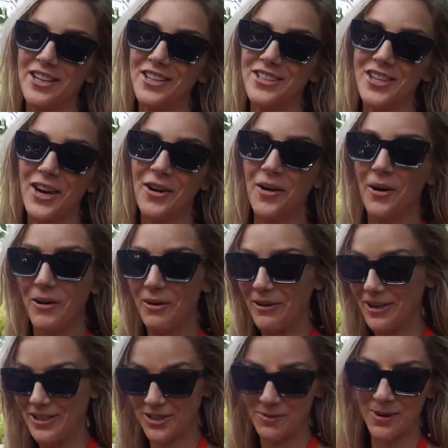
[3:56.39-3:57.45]
So we're
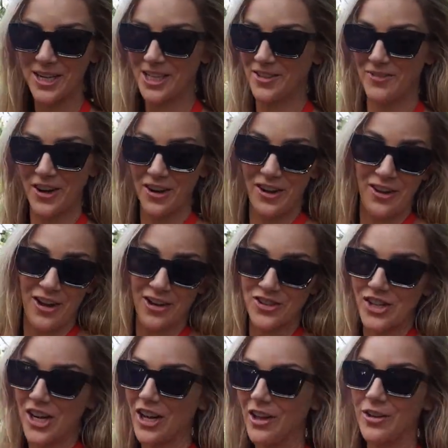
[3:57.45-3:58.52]
assuming it's a fairly long
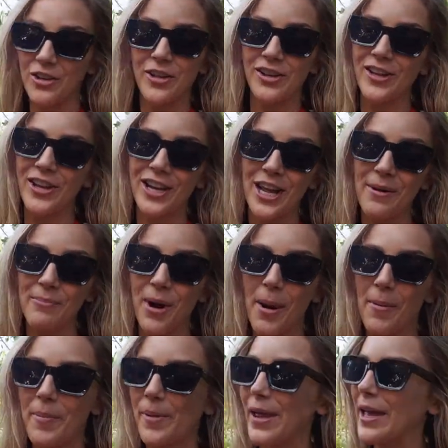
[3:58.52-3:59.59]
trail. You could look it up
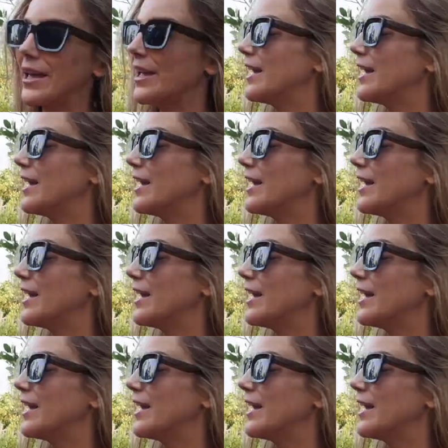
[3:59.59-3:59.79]
probably.